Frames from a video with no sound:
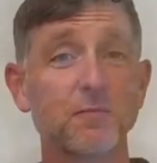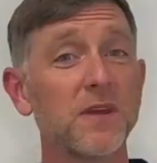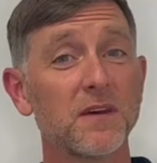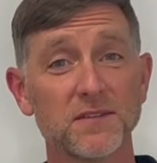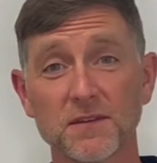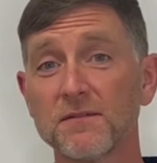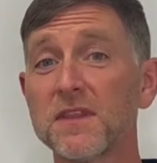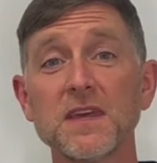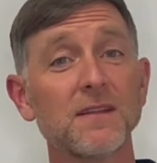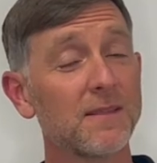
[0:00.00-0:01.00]
because of
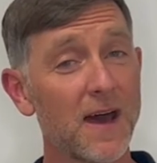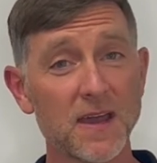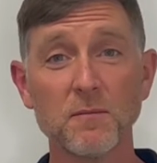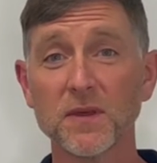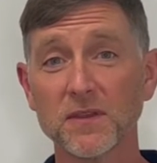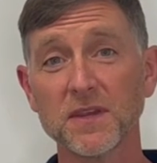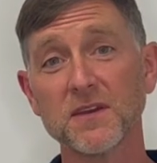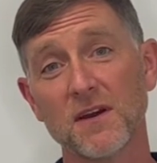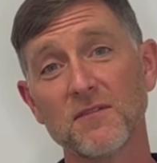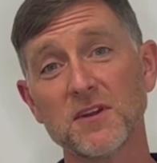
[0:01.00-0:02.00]
the liability
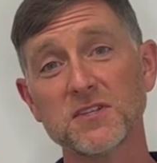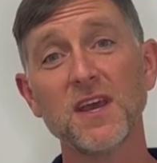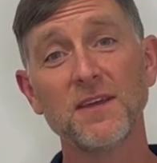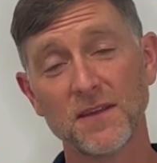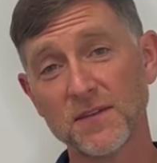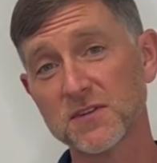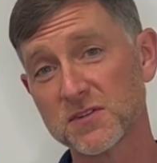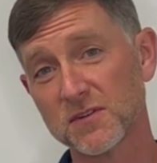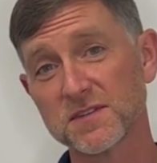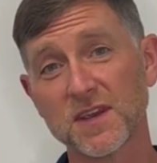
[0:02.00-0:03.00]
coverage that the
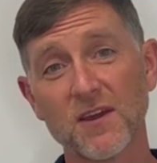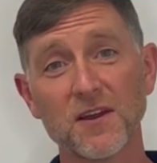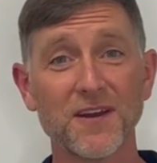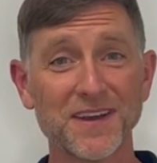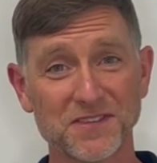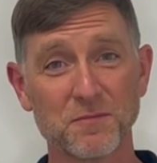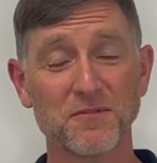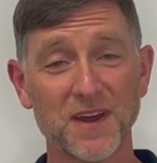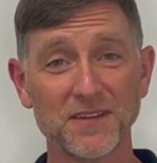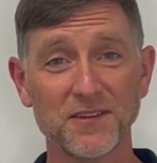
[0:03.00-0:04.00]
insurance carrier has to
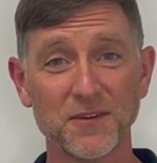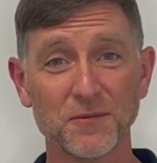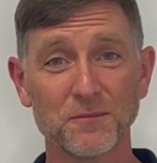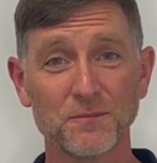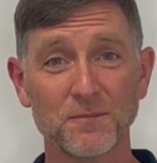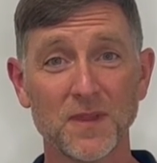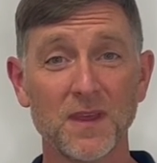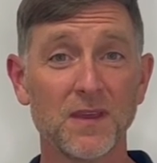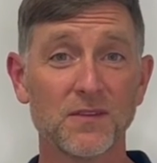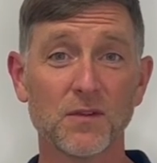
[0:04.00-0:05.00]
provide to you.
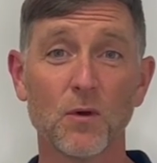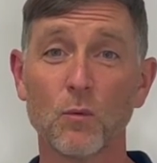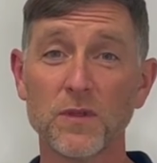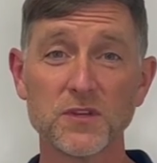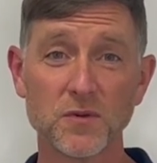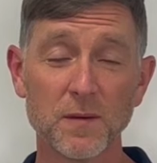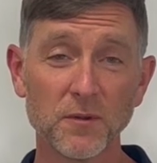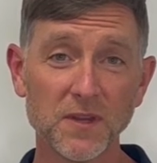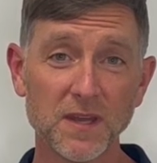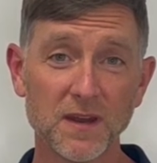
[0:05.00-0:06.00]
So with a
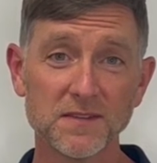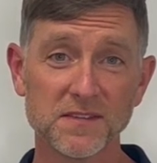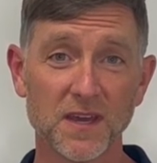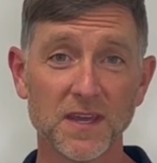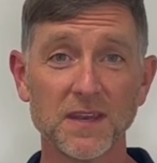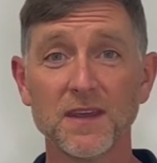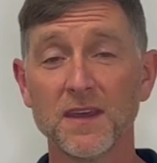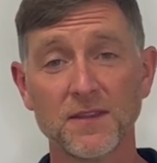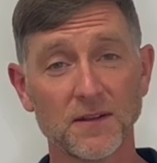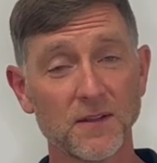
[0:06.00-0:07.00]
trampoline on site,
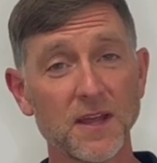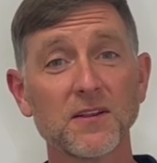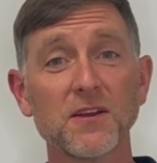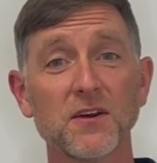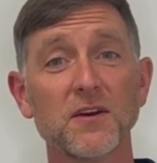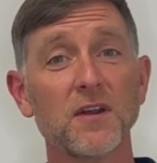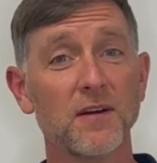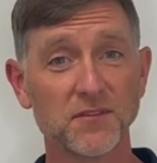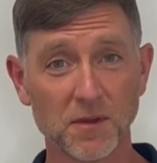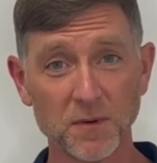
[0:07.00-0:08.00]
the likelihood
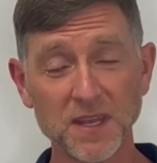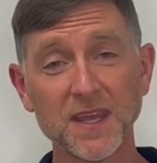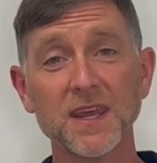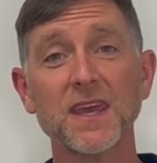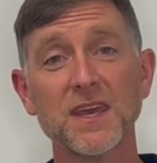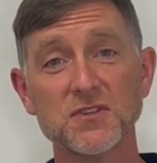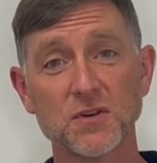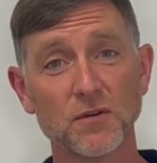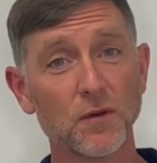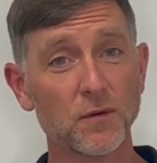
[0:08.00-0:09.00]
of somebody getting
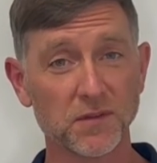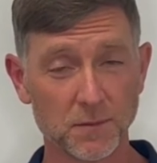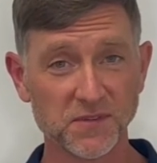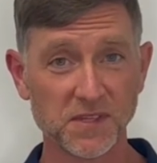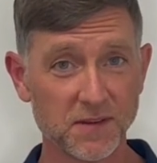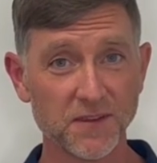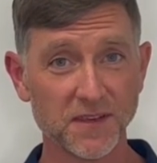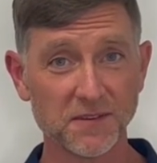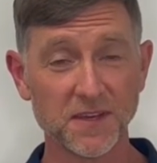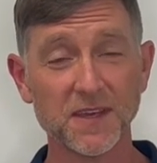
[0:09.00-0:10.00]
injured goes up
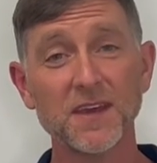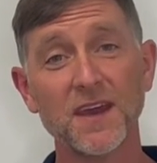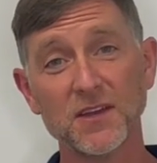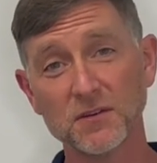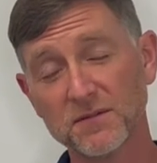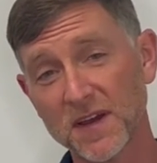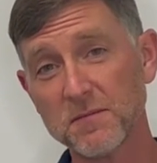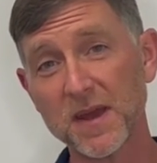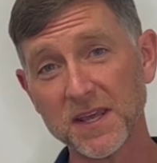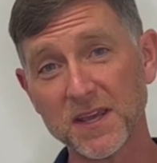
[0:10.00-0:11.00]
significantly, and you'll find
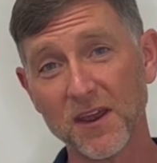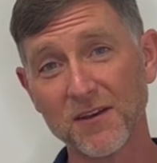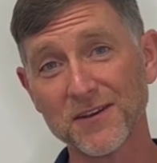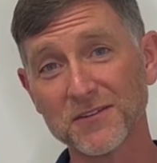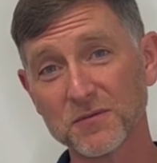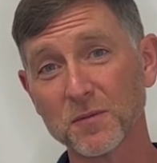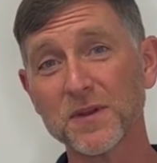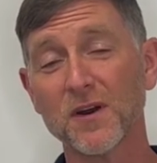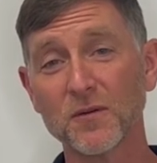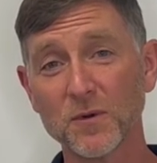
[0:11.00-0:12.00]
many carriers will
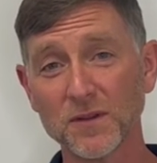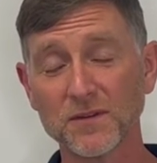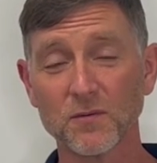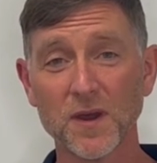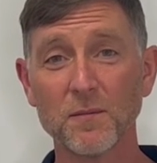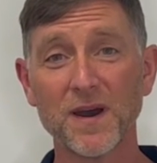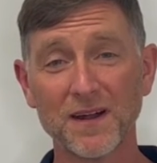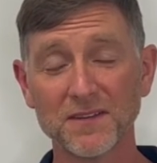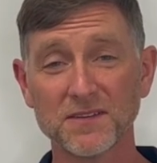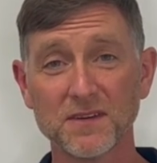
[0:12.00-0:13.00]
be unwilling to write a
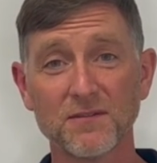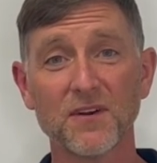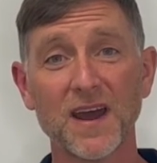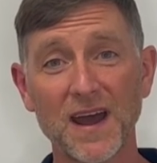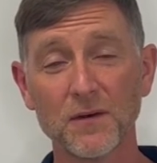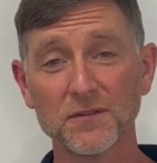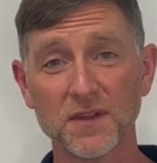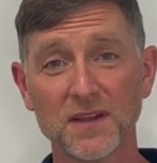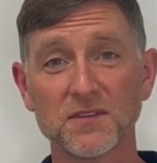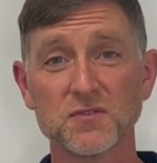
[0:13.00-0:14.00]
policy for a house
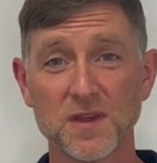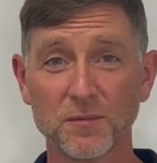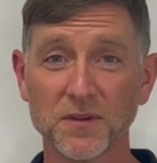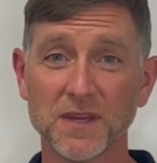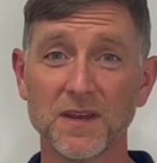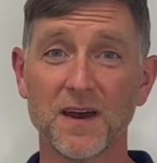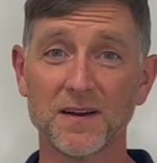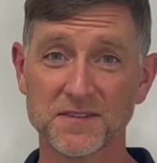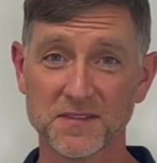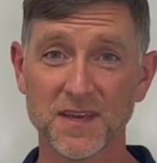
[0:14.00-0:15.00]
that has a trampoline
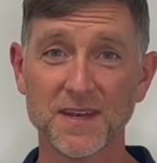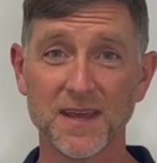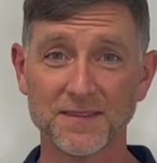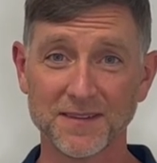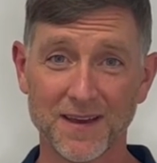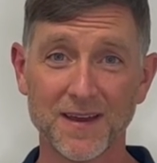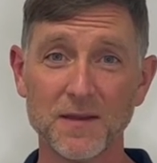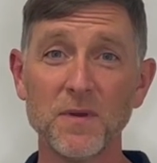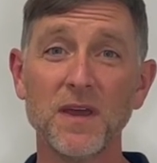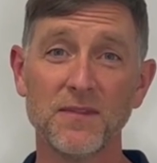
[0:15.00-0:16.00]
on site at the
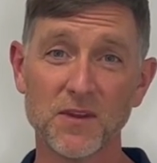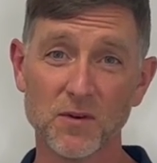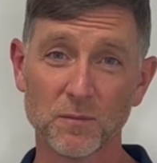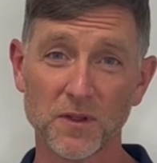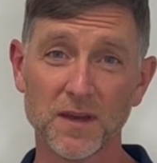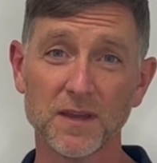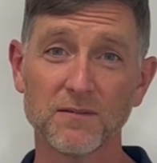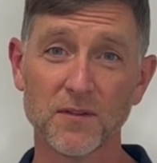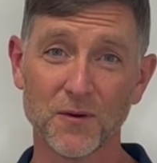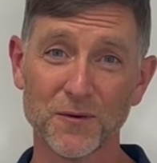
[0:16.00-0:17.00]
time that you're applying
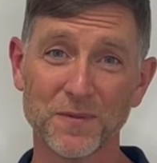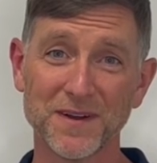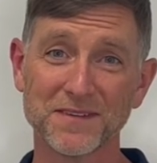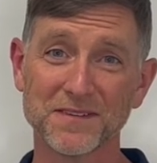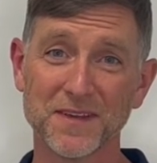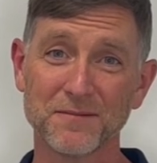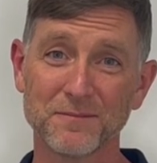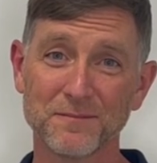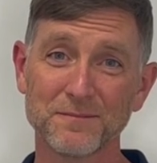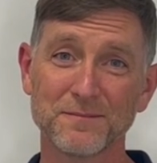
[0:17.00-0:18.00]
for the home policy.
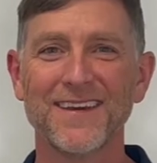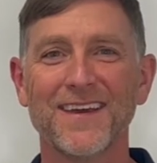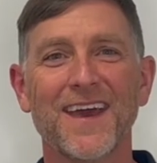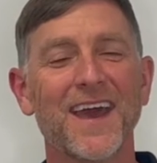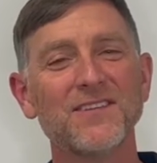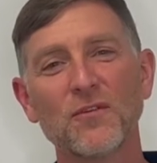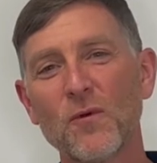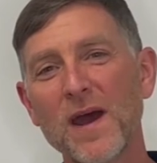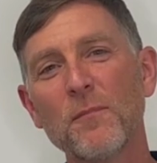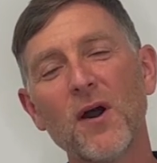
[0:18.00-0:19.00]
And to
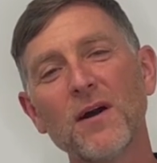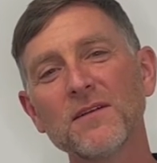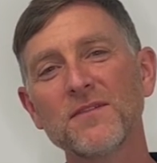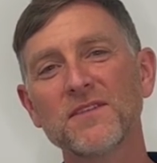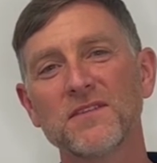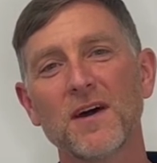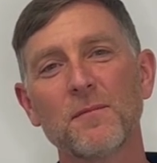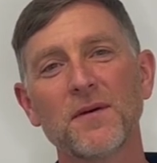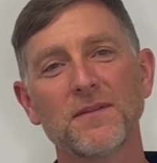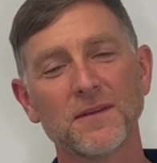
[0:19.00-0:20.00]
wrap all of this
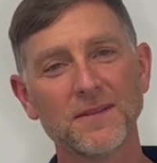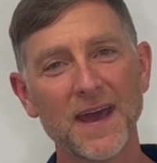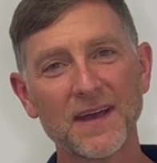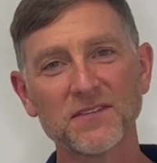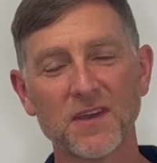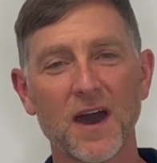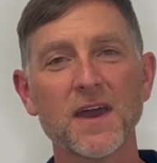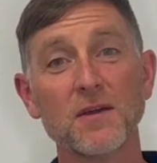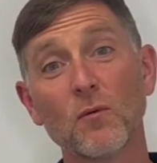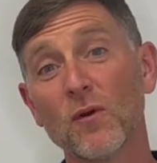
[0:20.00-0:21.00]
up, the last
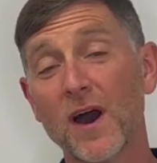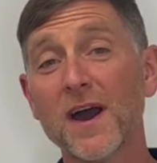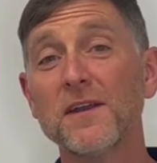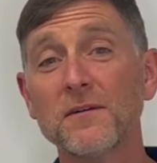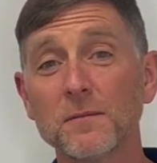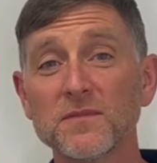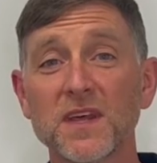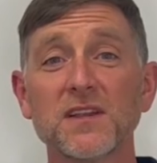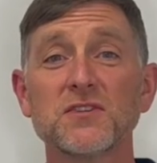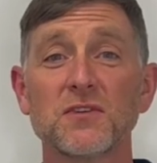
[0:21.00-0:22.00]
item or items
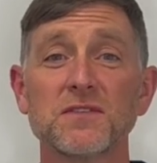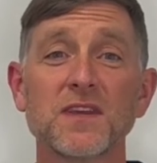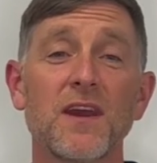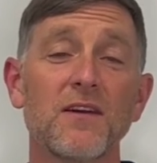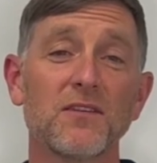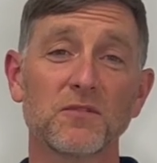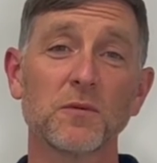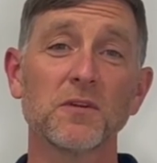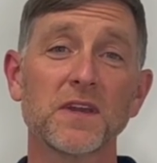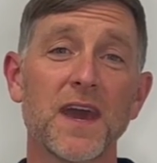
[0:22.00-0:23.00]
that insurance carriers
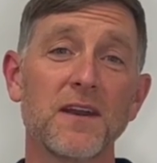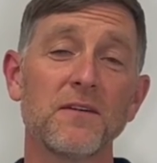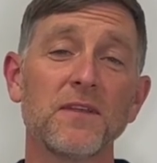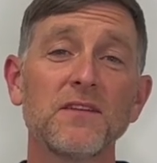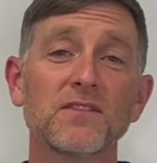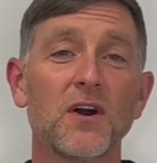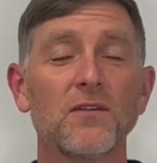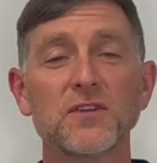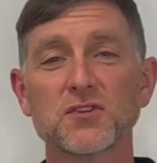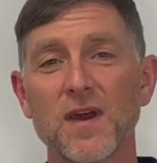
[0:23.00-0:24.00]
will look at are things
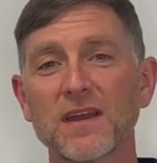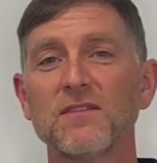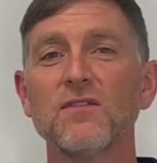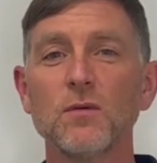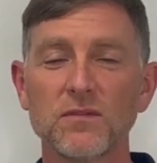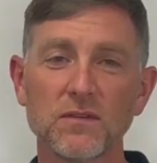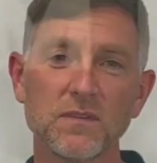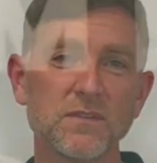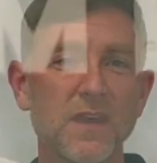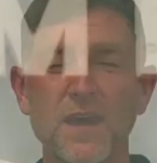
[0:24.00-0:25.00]
called attractive nuisances.